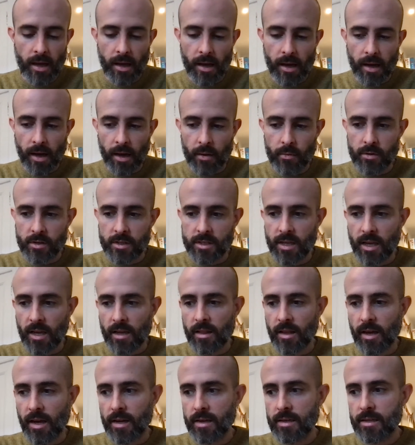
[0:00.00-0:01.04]
I would say
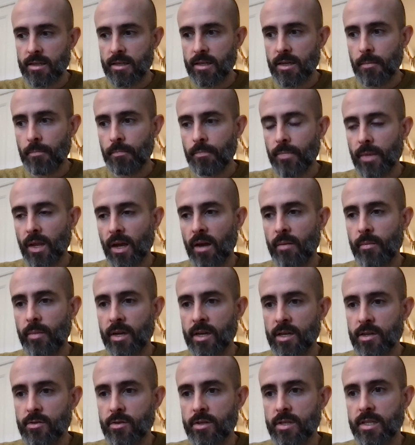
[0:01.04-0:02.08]
that I'm
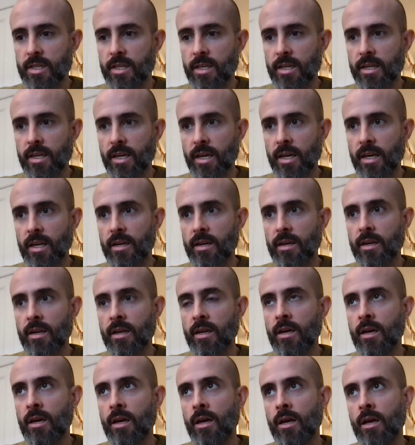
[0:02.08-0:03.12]
interested in
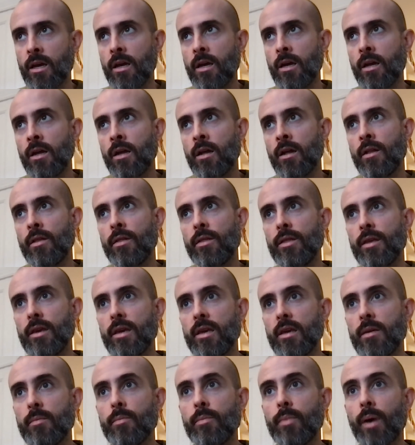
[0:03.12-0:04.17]

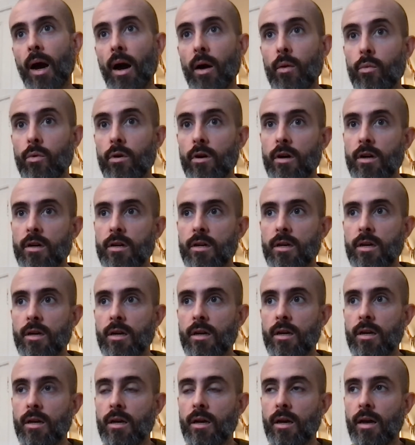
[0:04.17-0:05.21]
the power
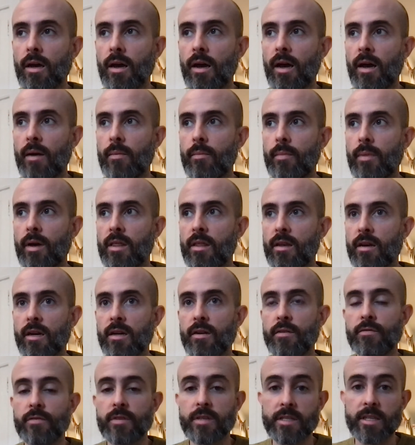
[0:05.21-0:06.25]
and the kind
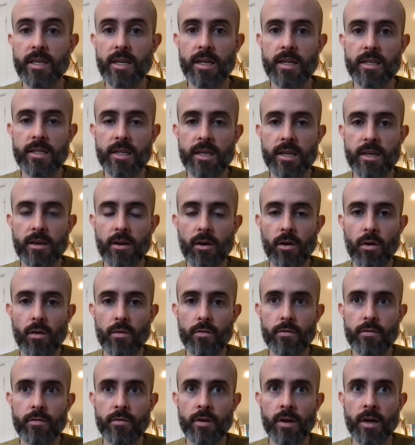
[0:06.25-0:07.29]
of facility
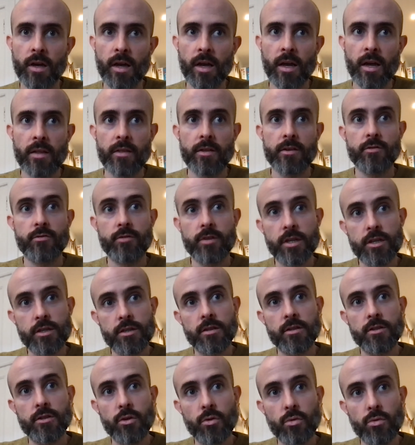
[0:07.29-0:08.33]
of the
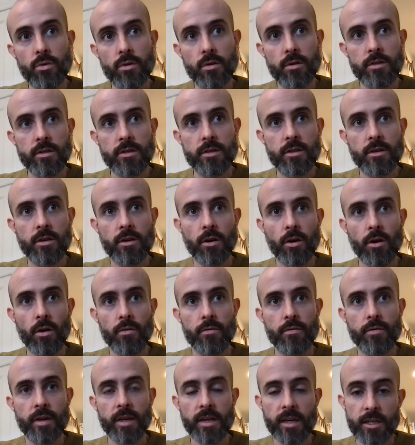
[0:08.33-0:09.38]
traditional tools
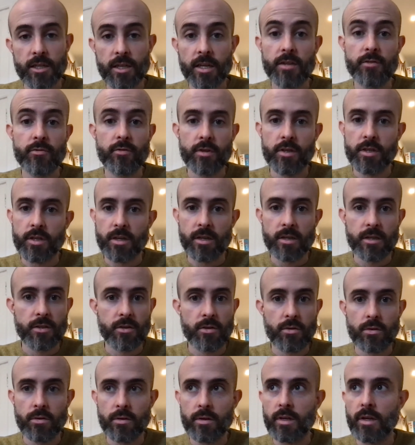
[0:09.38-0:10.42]
of English literature.
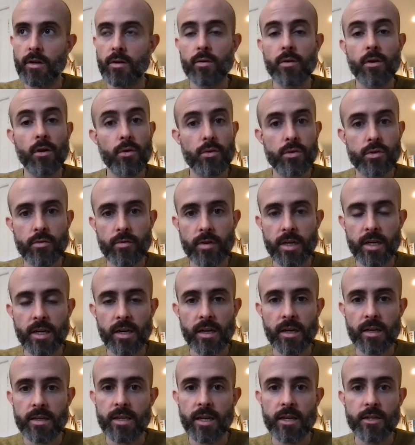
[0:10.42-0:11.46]
So, close
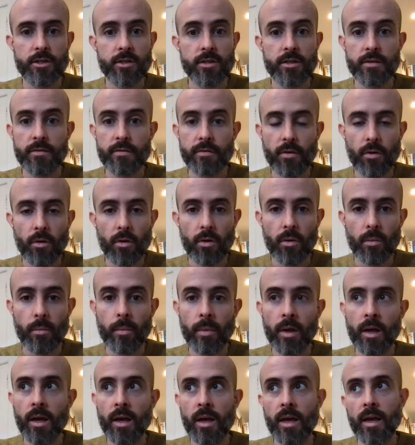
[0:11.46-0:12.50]
reading, attention to form,
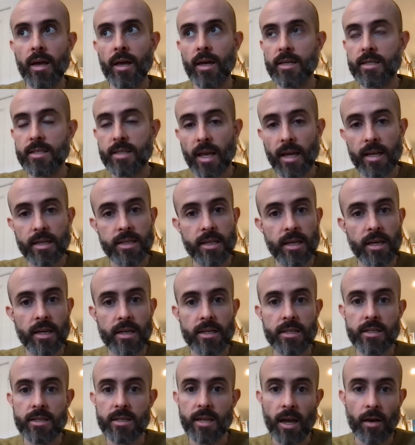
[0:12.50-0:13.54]

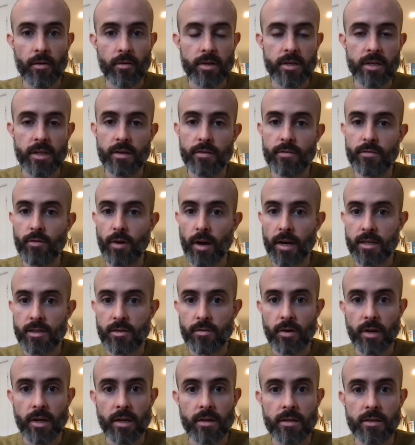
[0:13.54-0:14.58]
aesthetics, narrative,
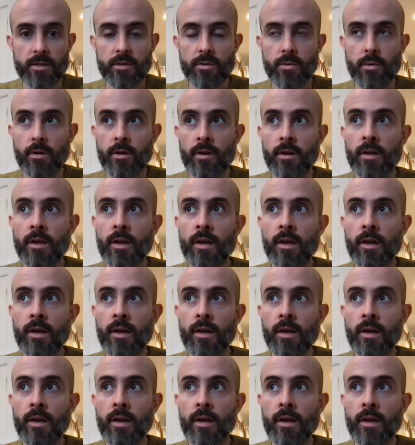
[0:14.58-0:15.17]
rhetoric, and so on.